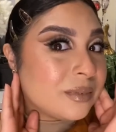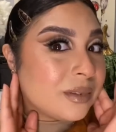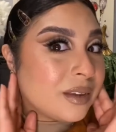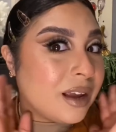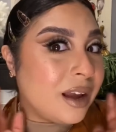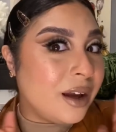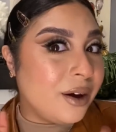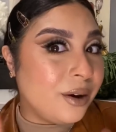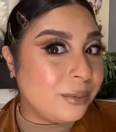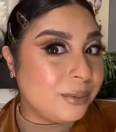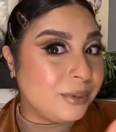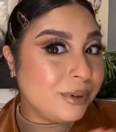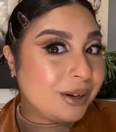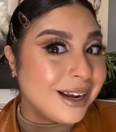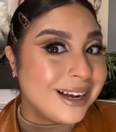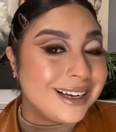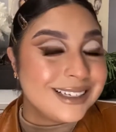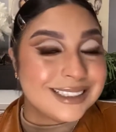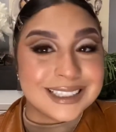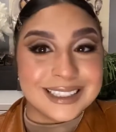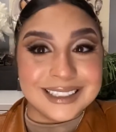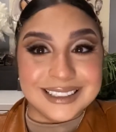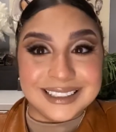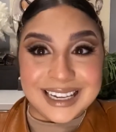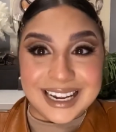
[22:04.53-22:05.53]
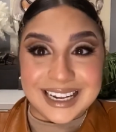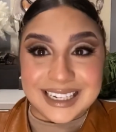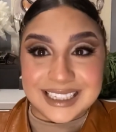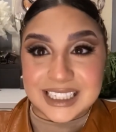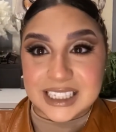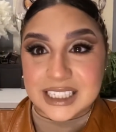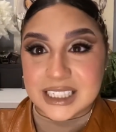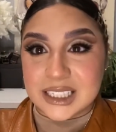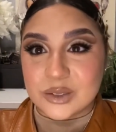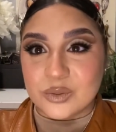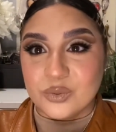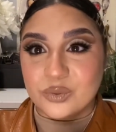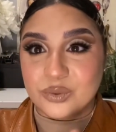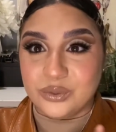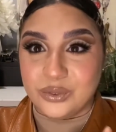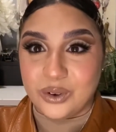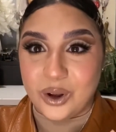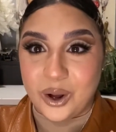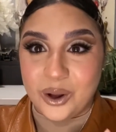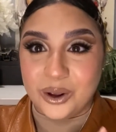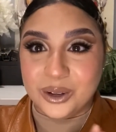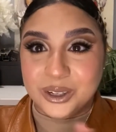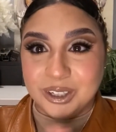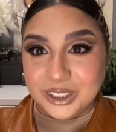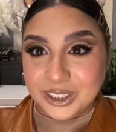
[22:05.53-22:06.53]
I hope you guys like this
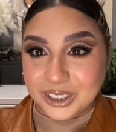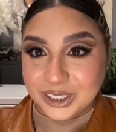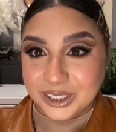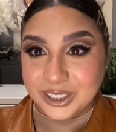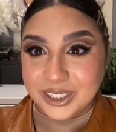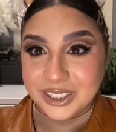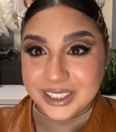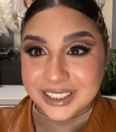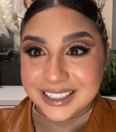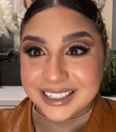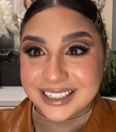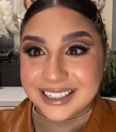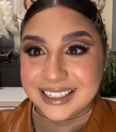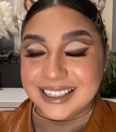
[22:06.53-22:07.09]
fall look,